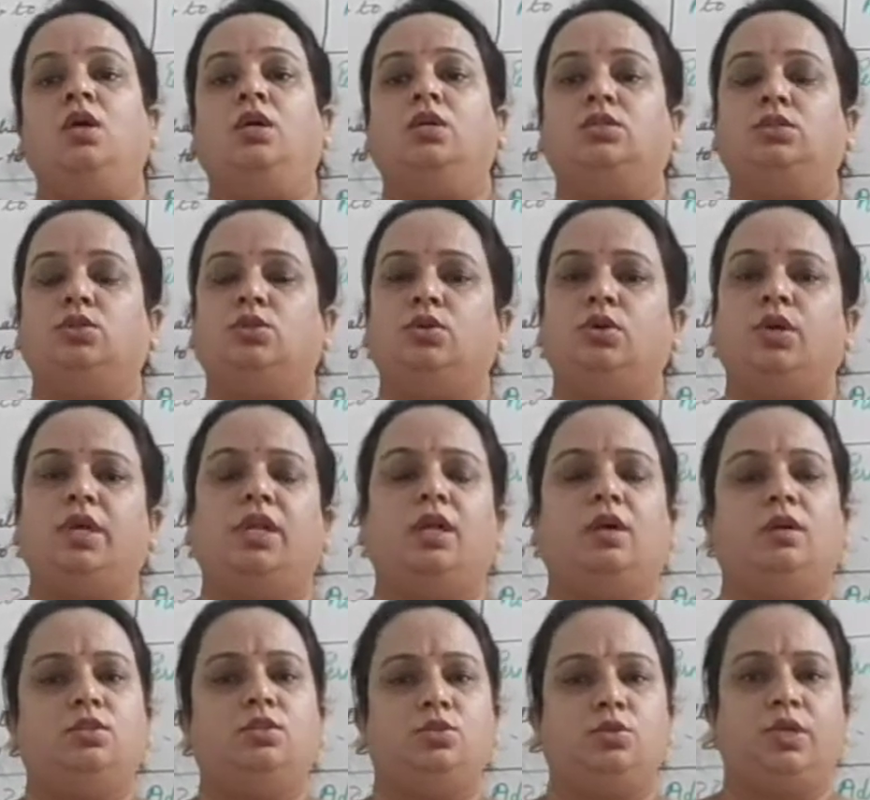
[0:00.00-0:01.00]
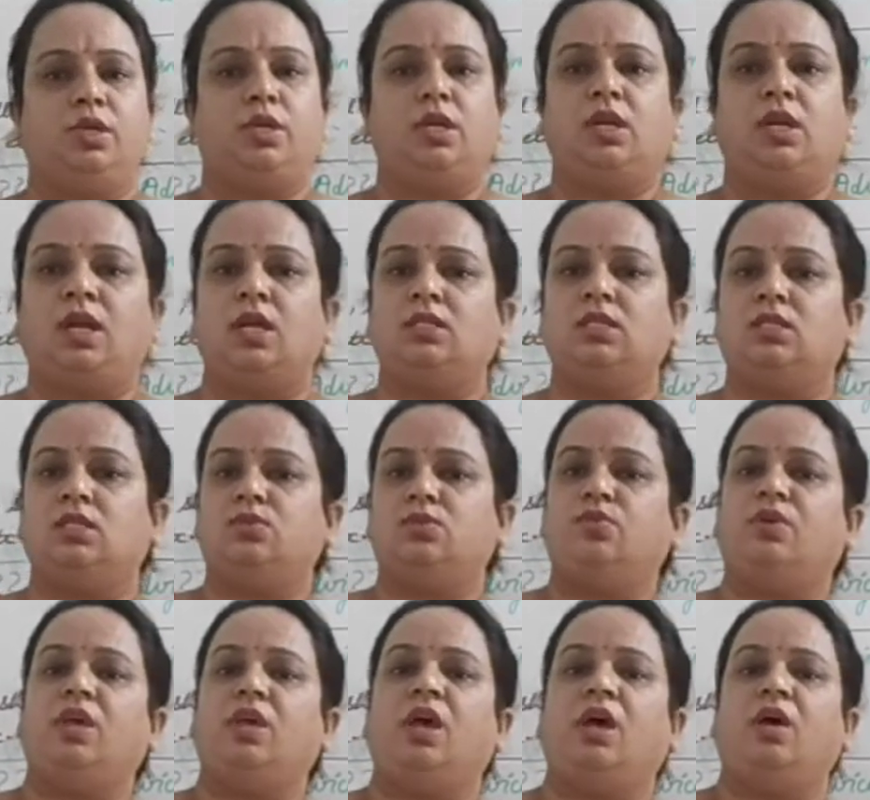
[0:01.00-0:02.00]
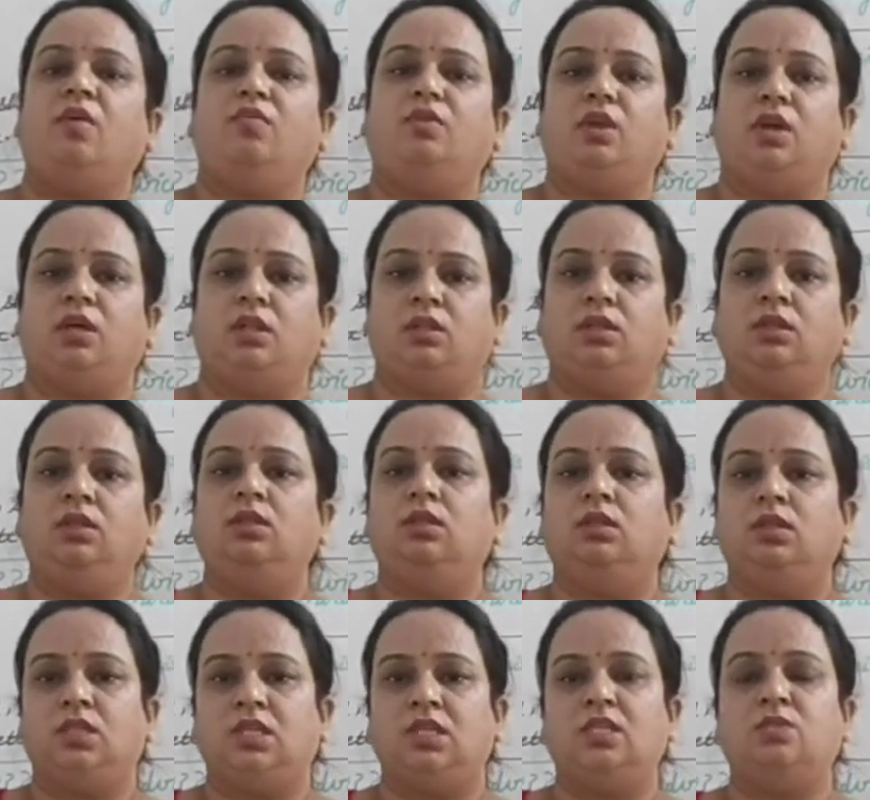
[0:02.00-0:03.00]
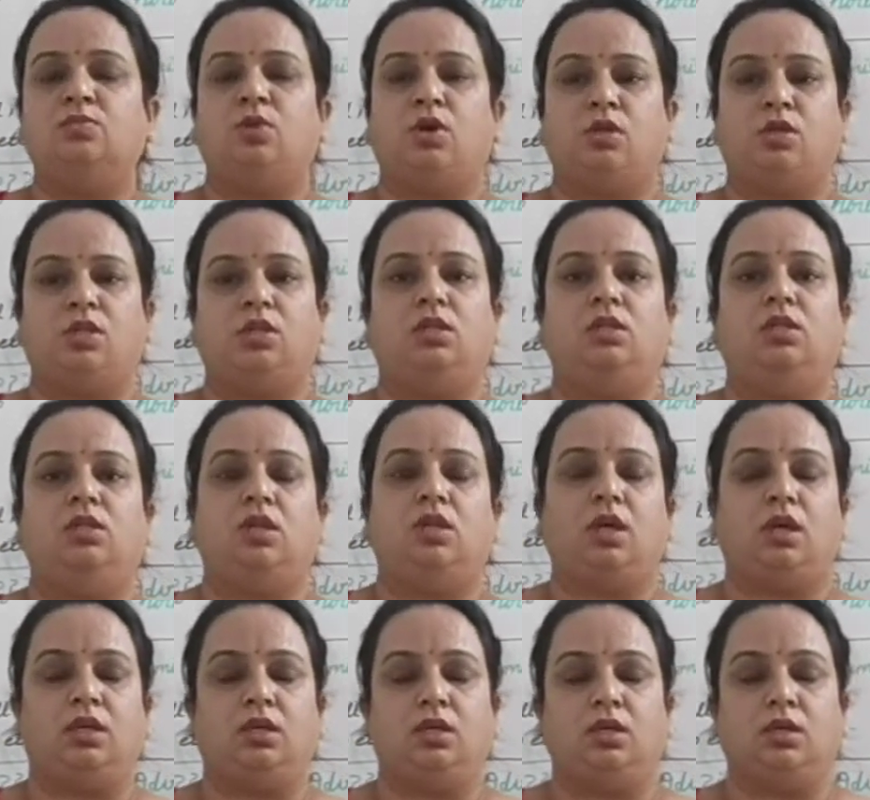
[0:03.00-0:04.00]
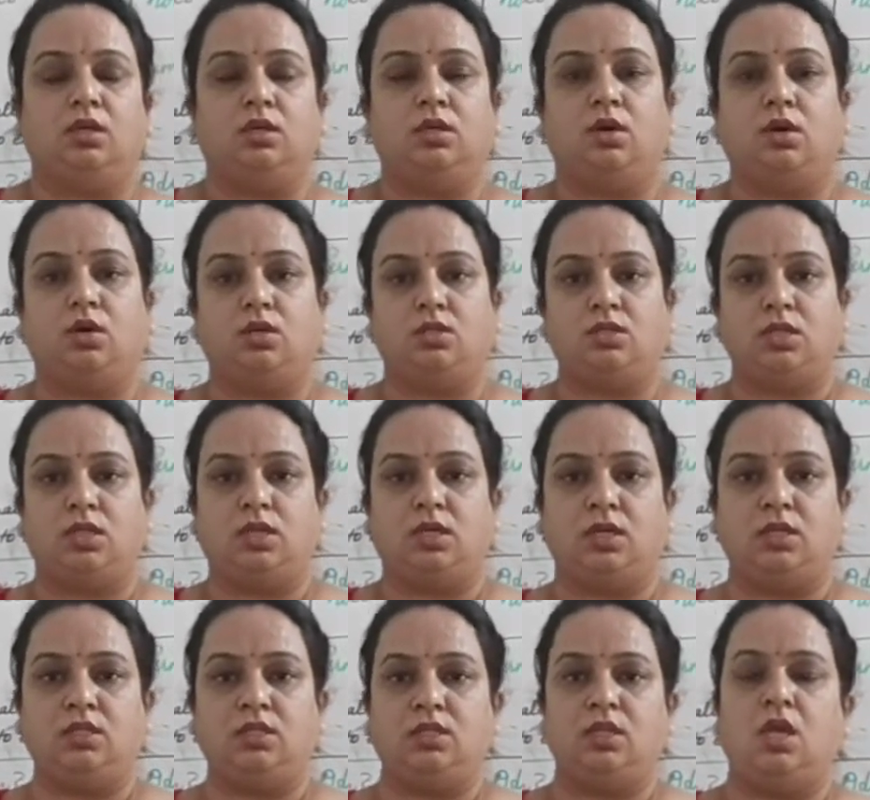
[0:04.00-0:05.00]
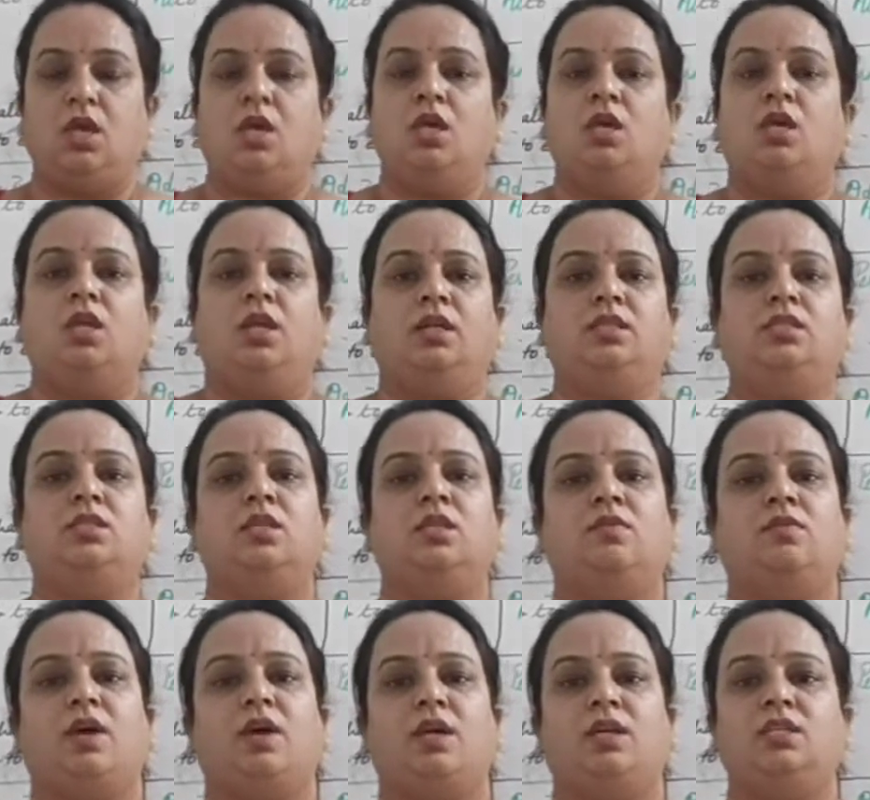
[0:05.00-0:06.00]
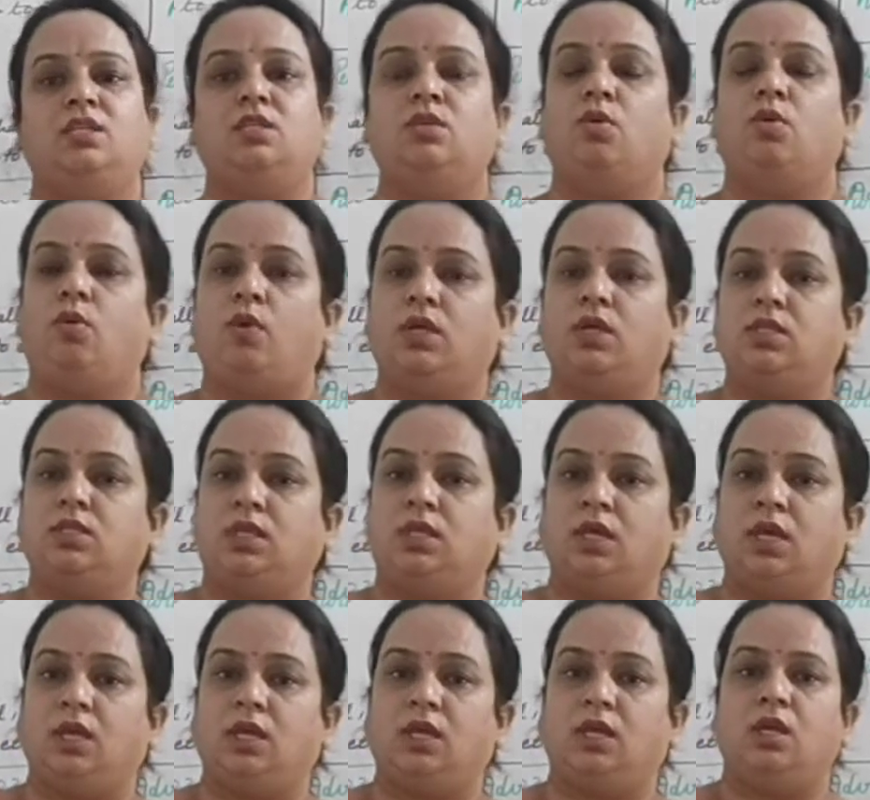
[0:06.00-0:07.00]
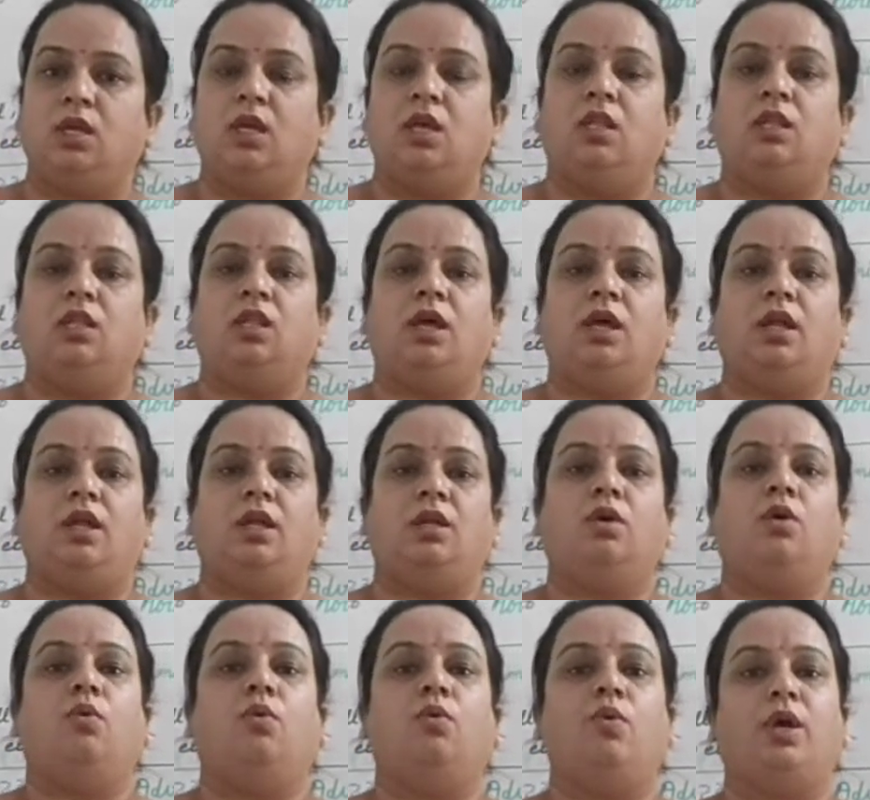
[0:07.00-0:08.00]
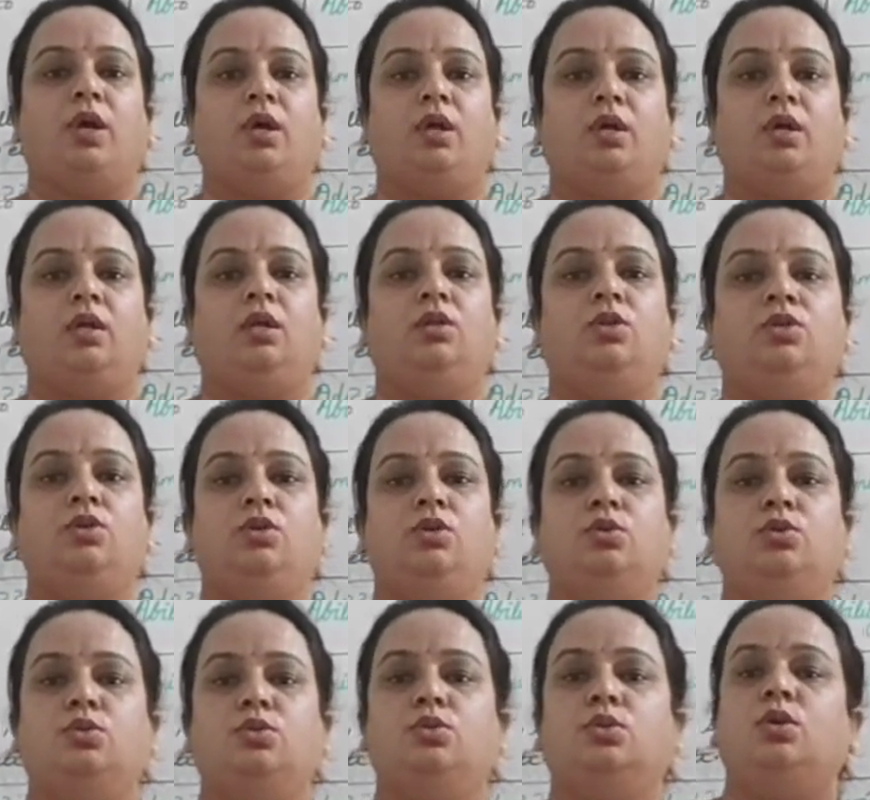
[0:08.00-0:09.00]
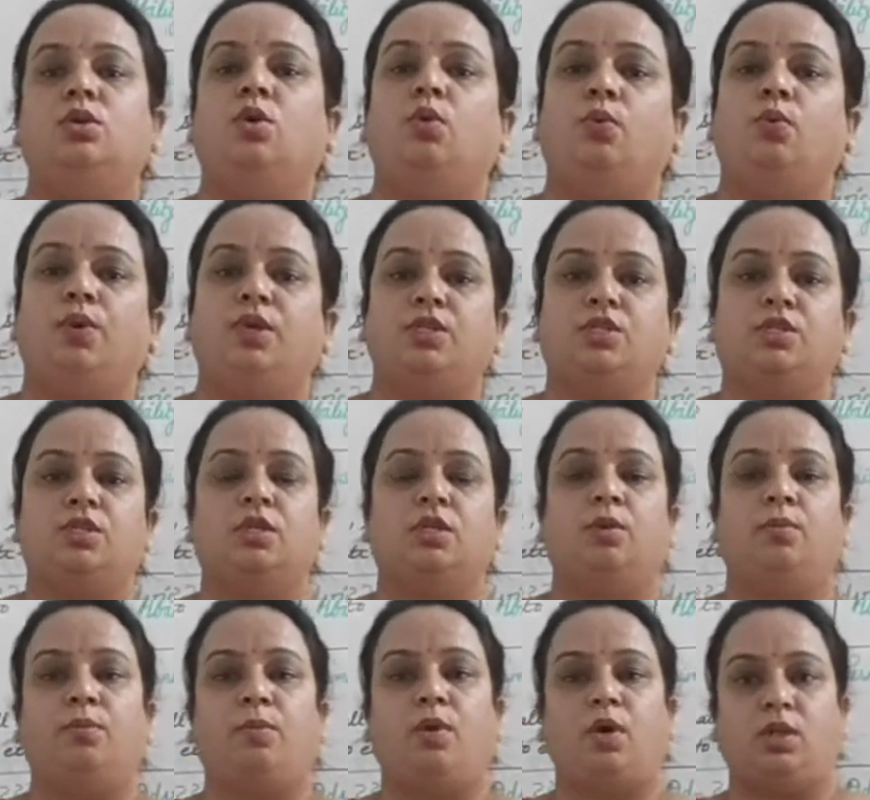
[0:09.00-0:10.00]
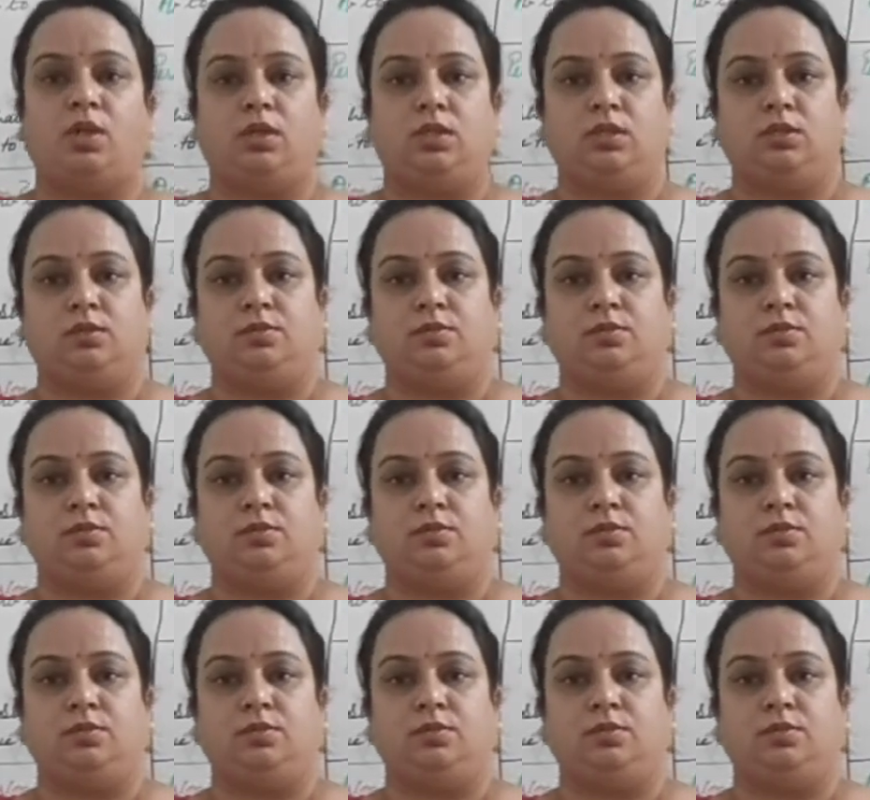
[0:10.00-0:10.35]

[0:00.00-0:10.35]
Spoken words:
So in our junior classes we have done these modal auxiliaries. Let's revise once again that where to use which modal.